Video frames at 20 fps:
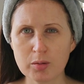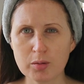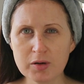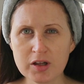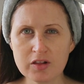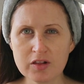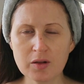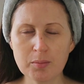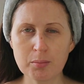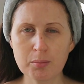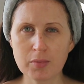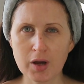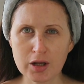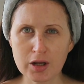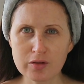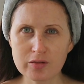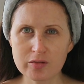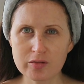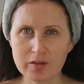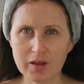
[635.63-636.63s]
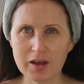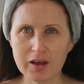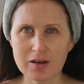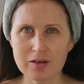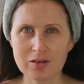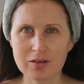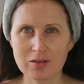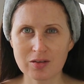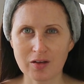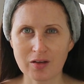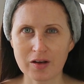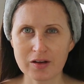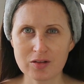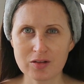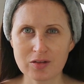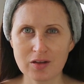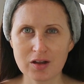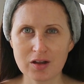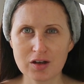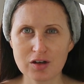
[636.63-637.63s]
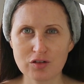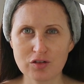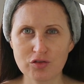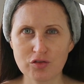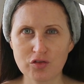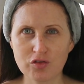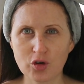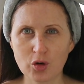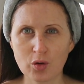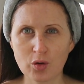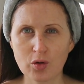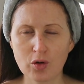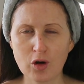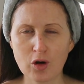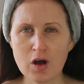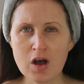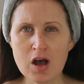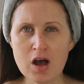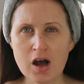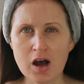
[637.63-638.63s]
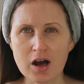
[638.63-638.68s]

probably the most excited for.